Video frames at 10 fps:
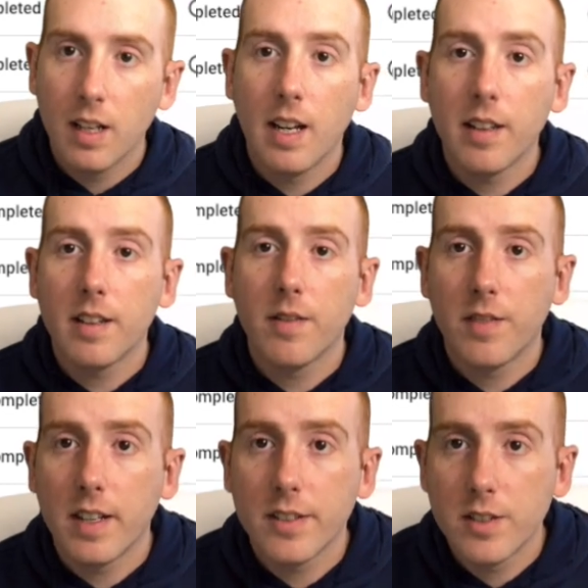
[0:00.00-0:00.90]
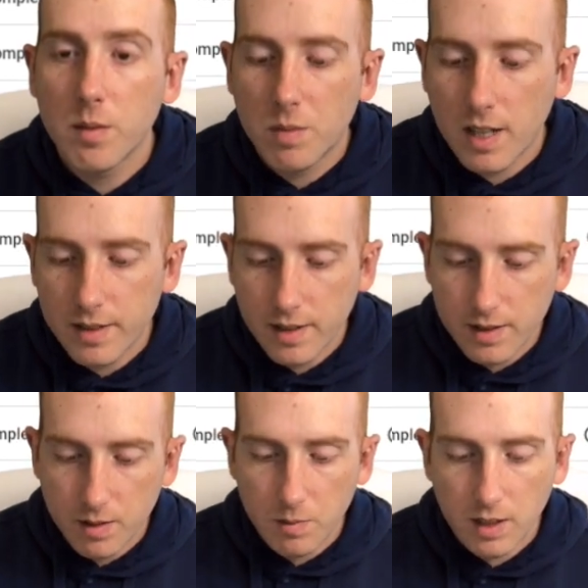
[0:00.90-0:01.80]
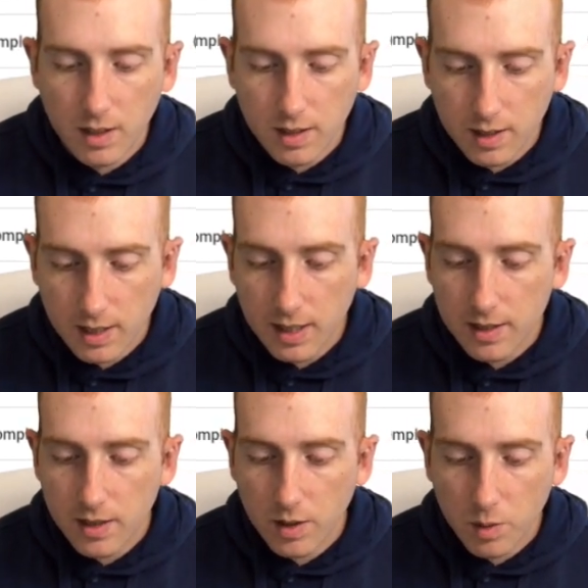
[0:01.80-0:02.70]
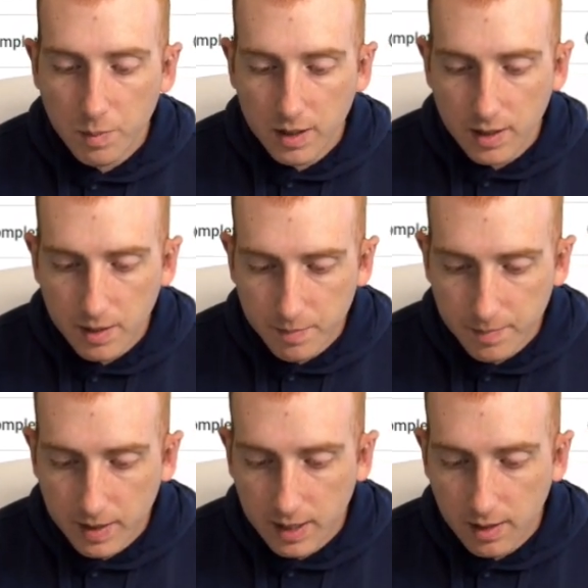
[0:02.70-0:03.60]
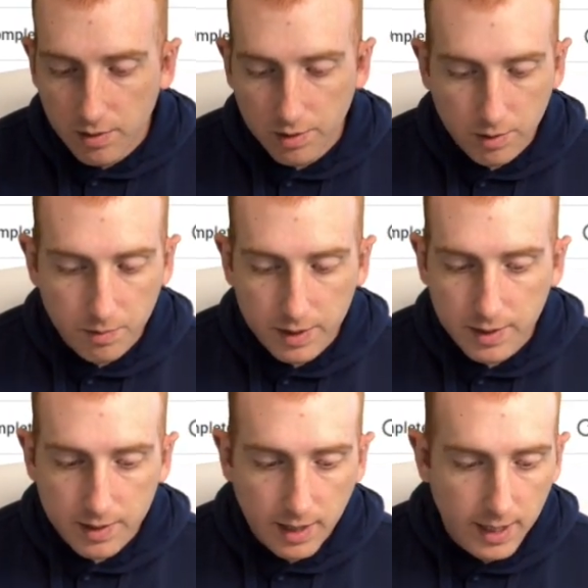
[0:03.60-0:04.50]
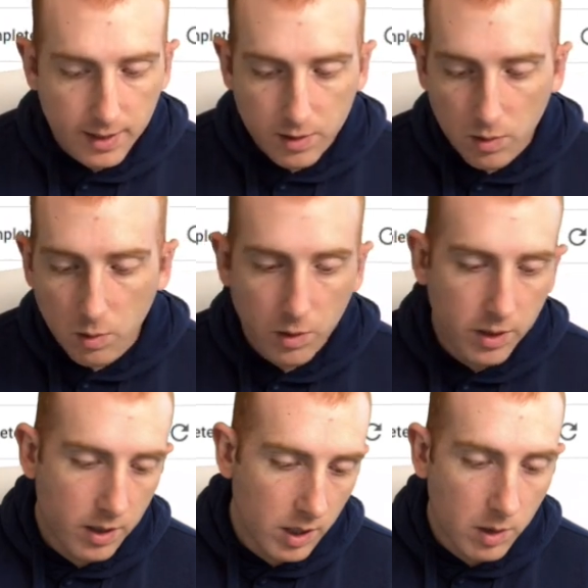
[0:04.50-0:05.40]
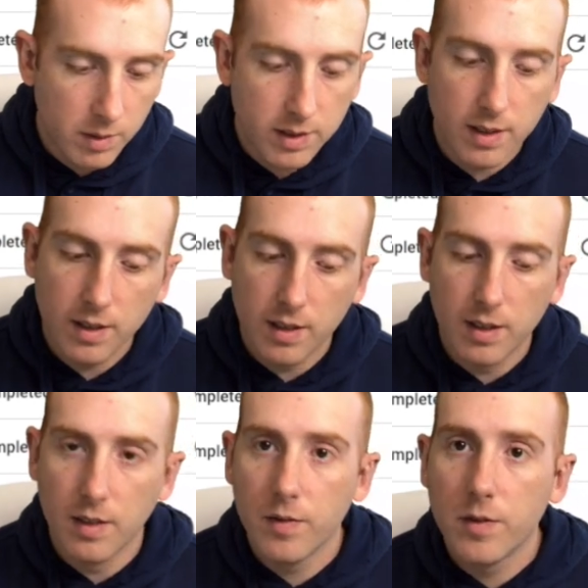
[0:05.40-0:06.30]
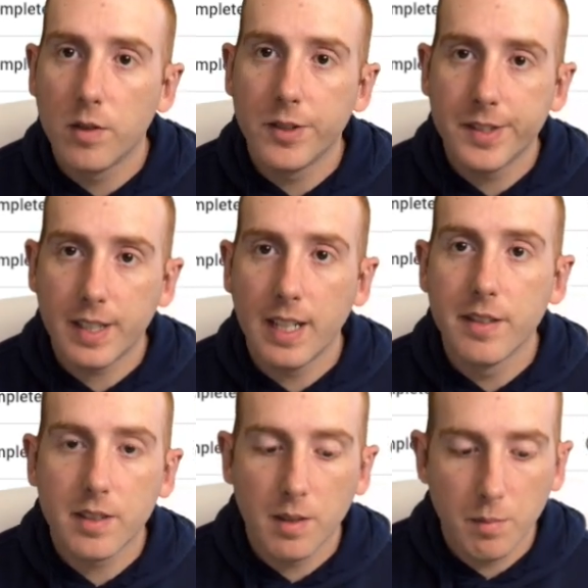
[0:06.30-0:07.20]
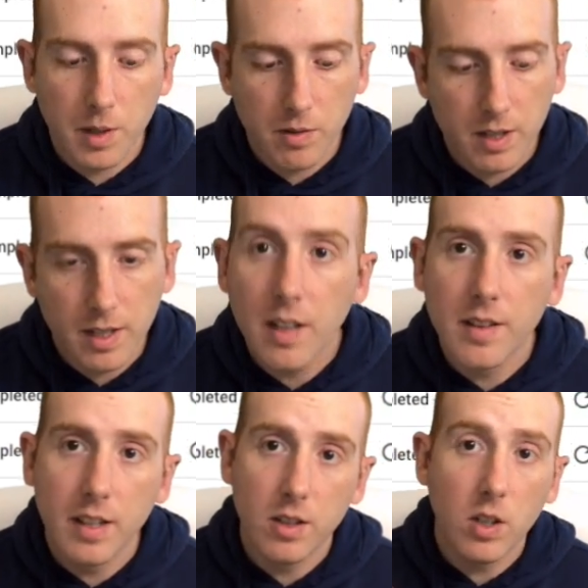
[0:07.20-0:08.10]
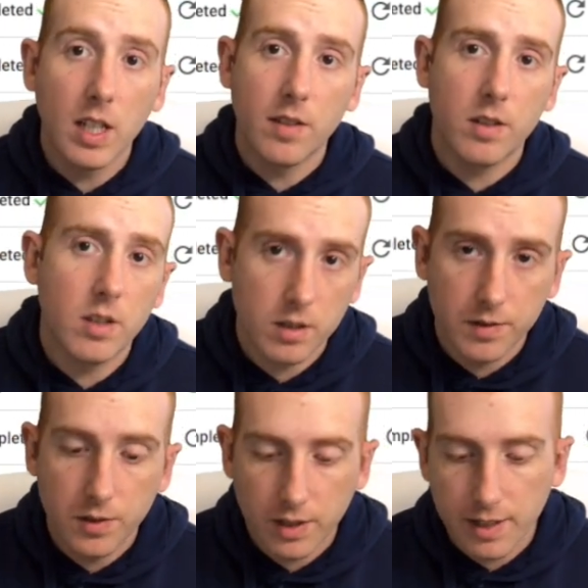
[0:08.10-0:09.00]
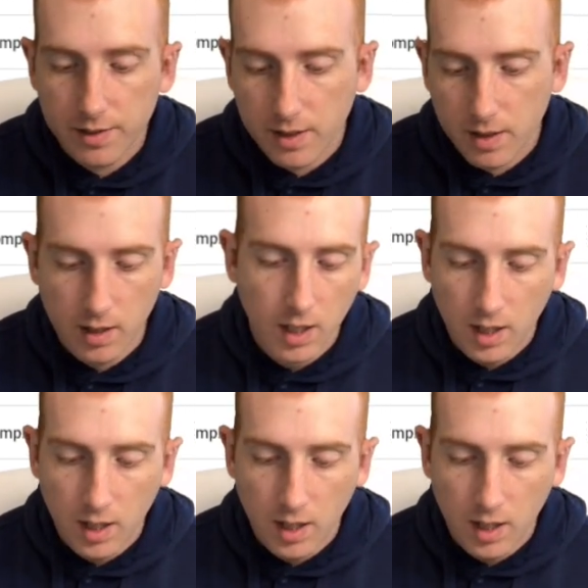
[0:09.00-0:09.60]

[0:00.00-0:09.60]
Now that the file is done processing, we can click it to open it up, either in the recent scans, or you can go into the full scans component and then you'll have all of your scans there.